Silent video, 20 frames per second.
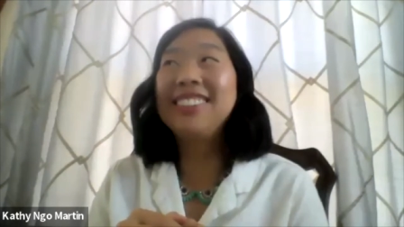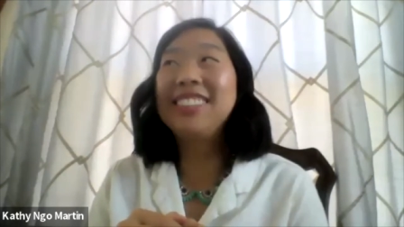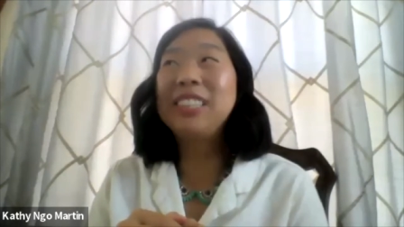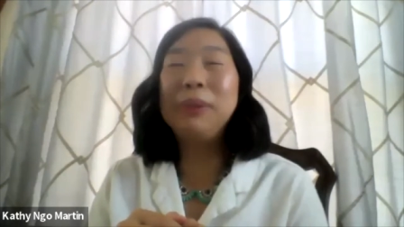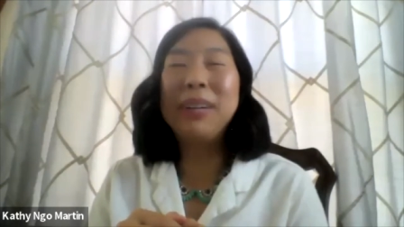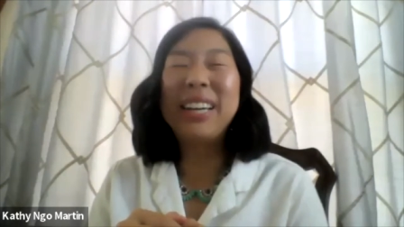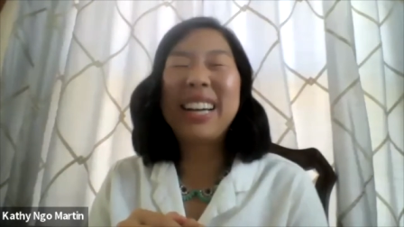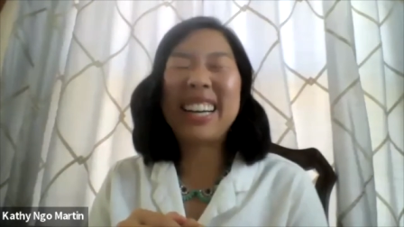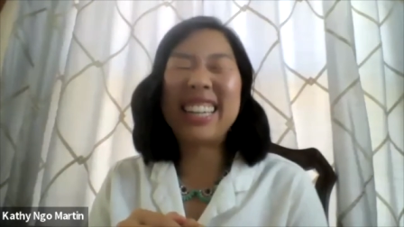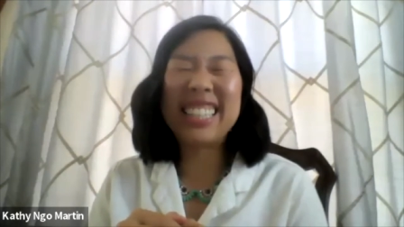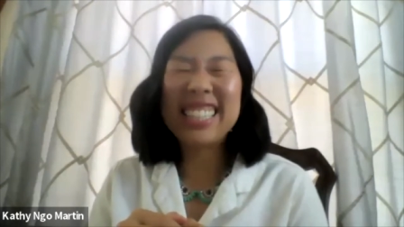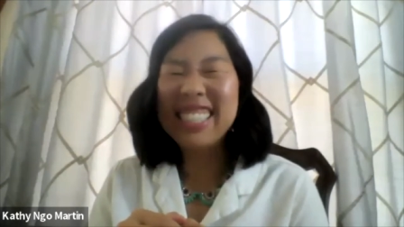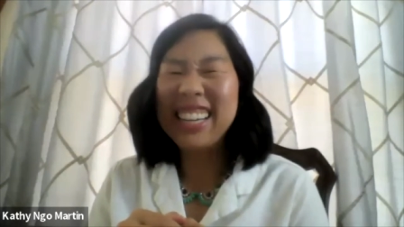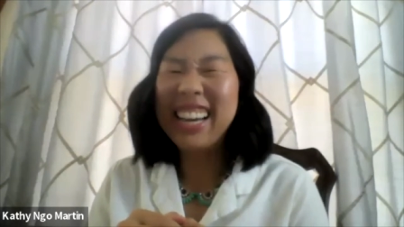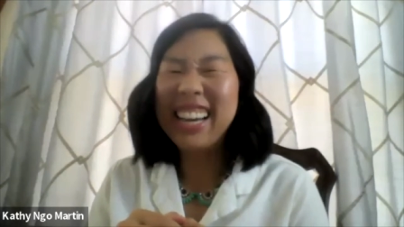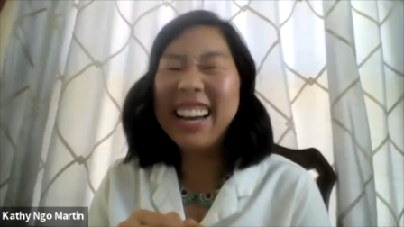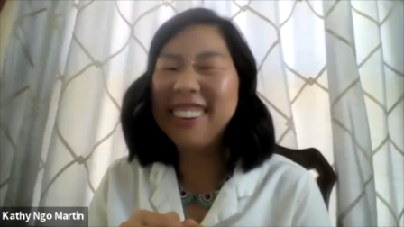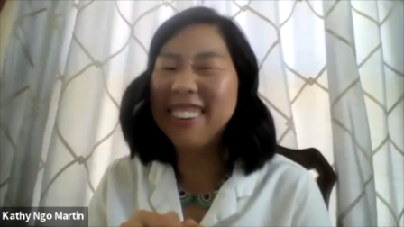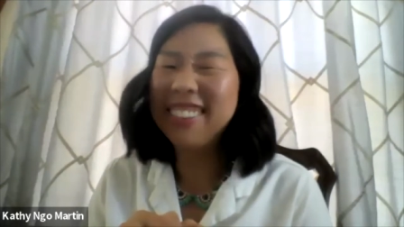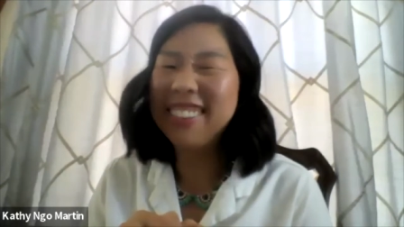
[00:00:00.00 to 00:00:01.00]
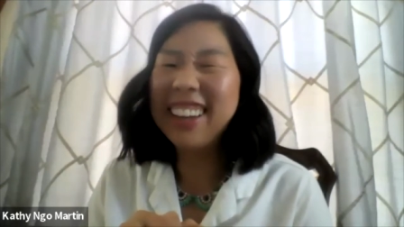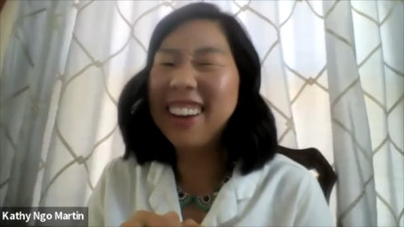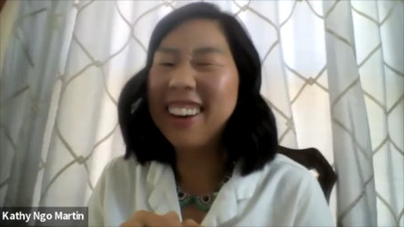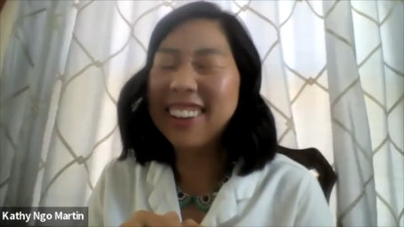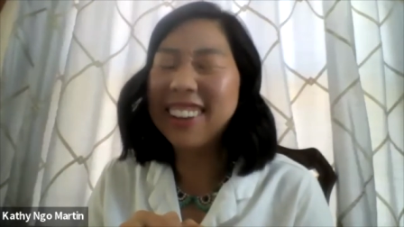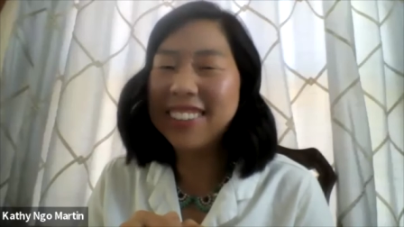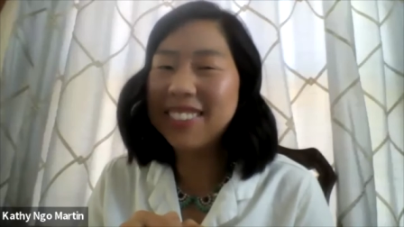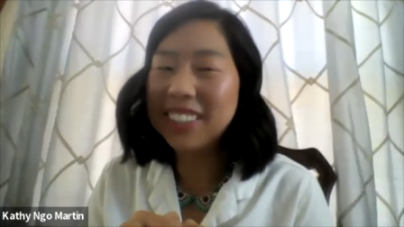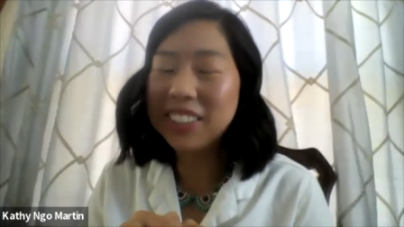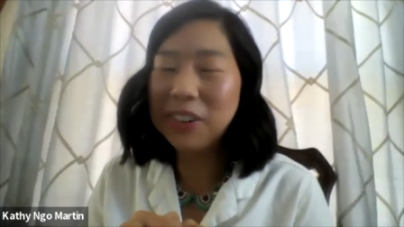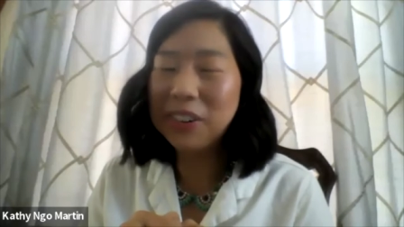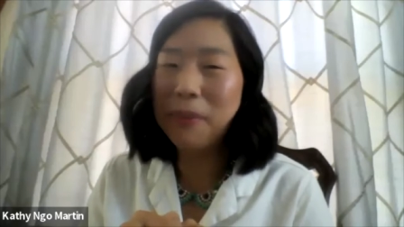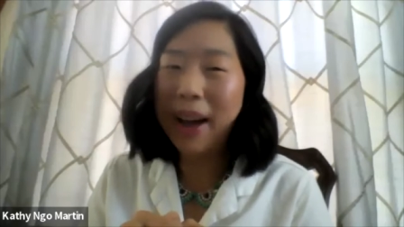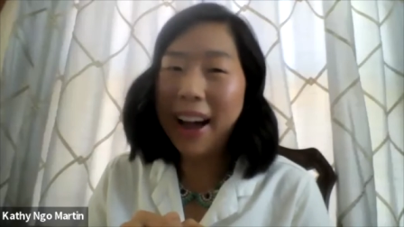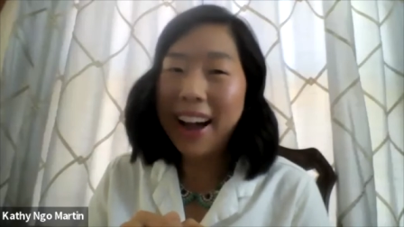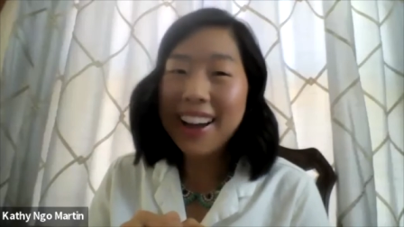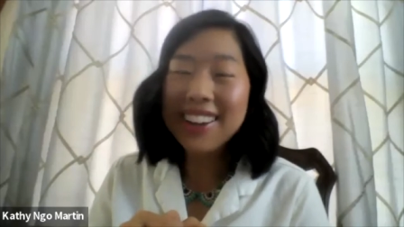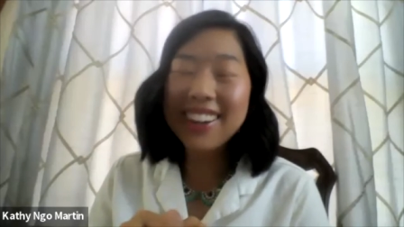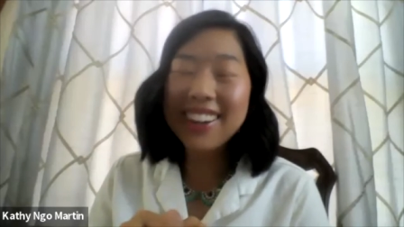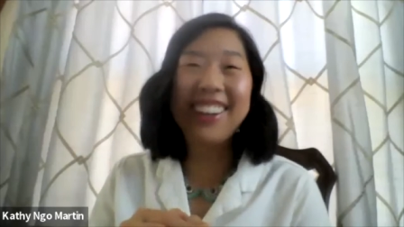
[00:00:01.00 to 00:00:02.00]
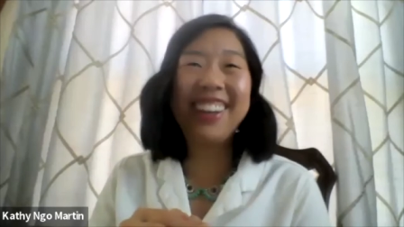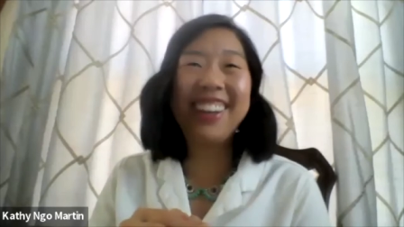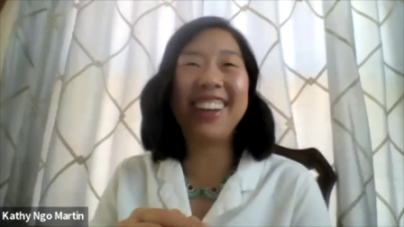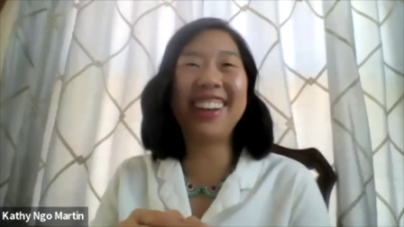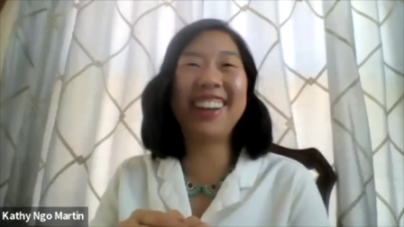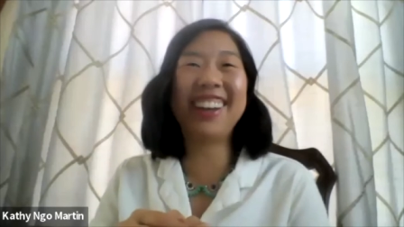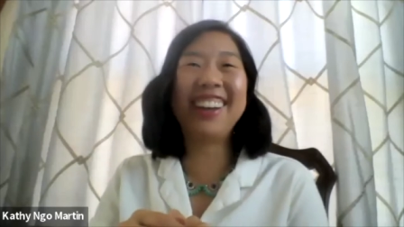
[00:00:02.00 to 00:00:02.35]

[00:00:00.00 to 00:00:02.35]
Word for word: to be honest, I don't think I'll ever go back.